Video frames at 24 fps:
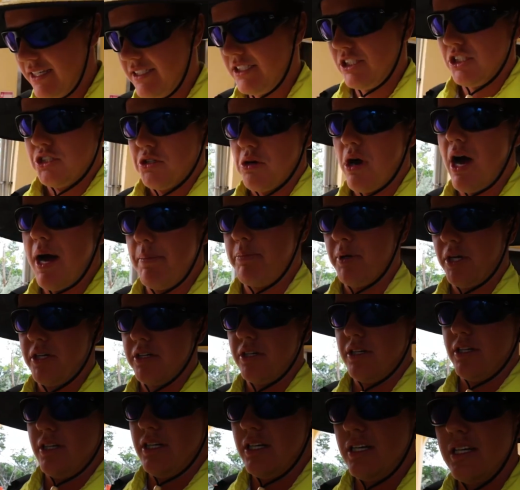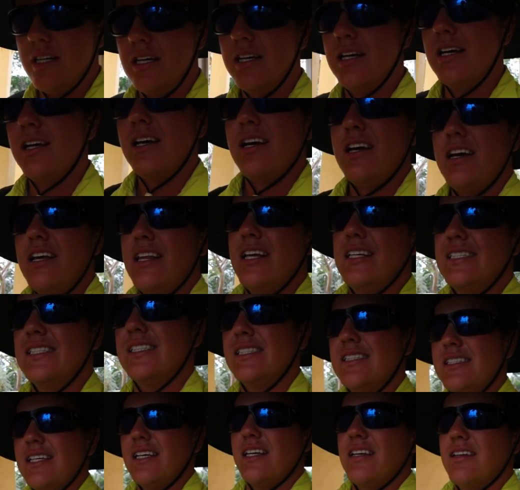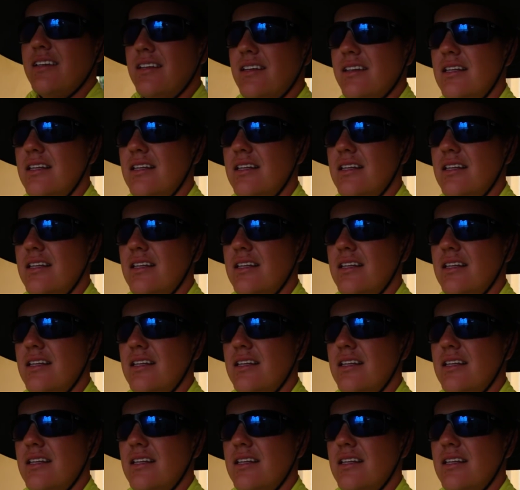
This is tropical. This is the